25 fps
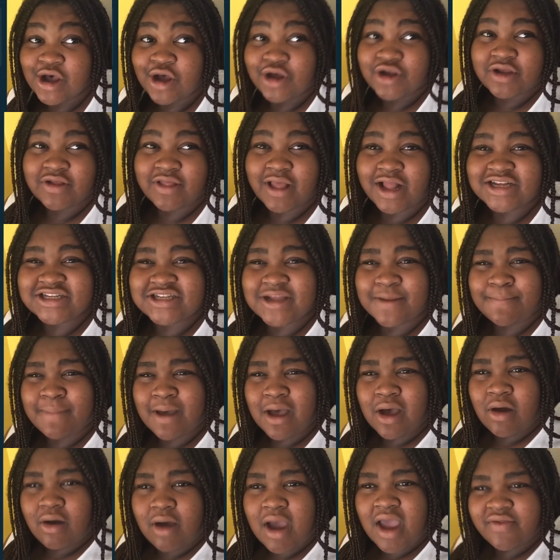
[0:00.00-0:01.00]
So that's
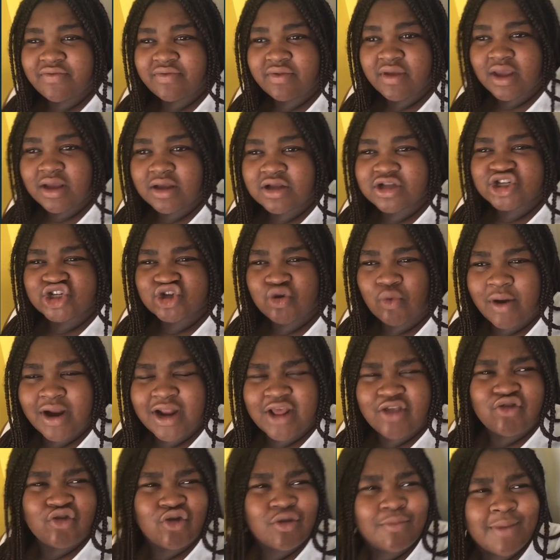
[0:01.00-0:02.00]
about, I think,
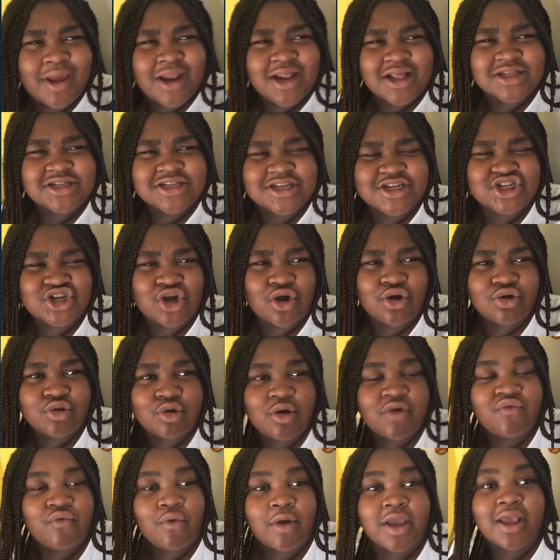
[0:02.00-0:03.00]
22 minutes in total
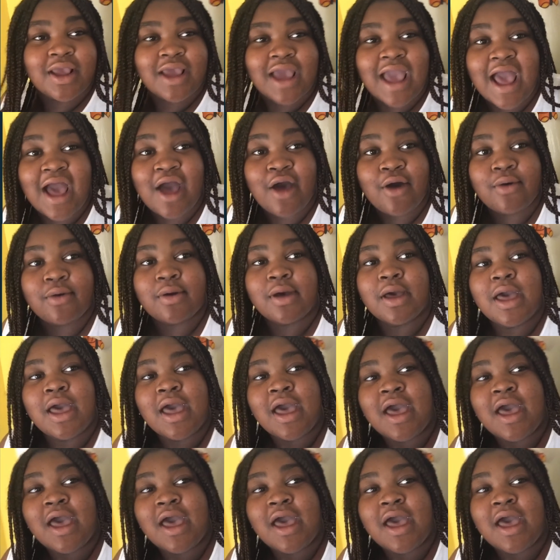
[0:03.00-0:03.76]
of working out.